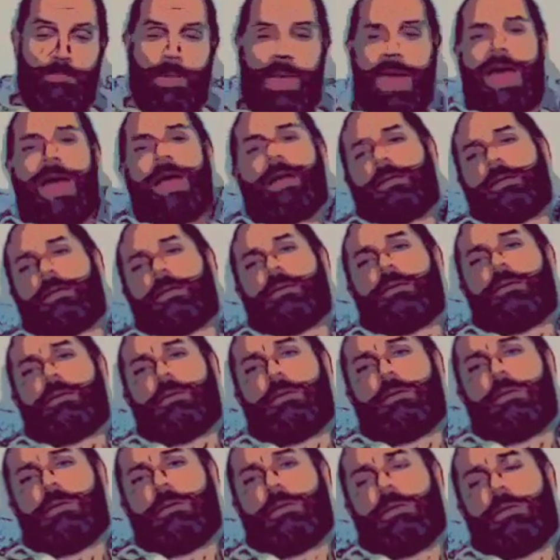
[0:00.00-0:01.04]
back
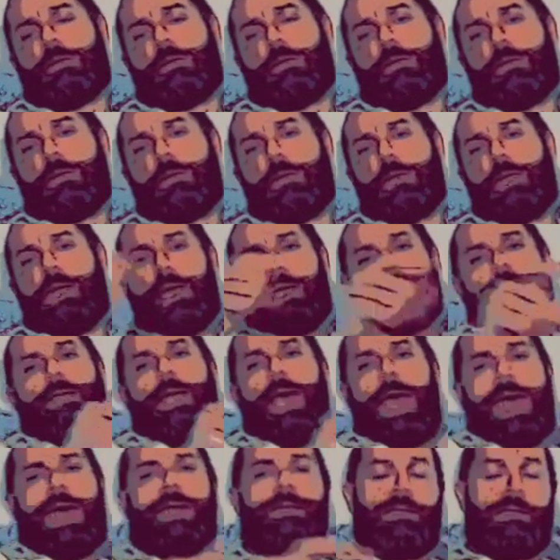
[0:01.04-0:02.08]
and
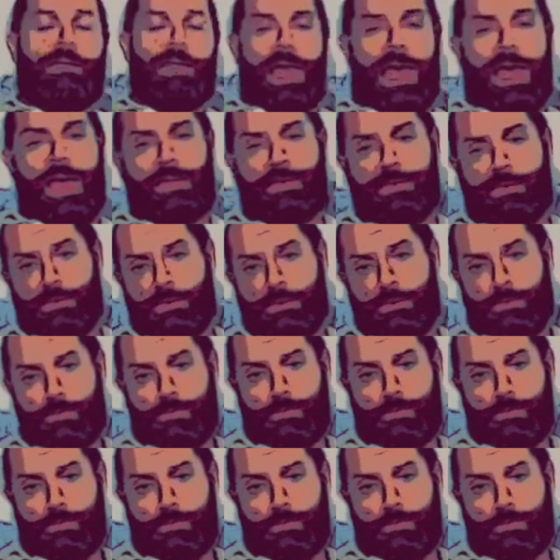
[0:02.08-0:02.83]
analyze.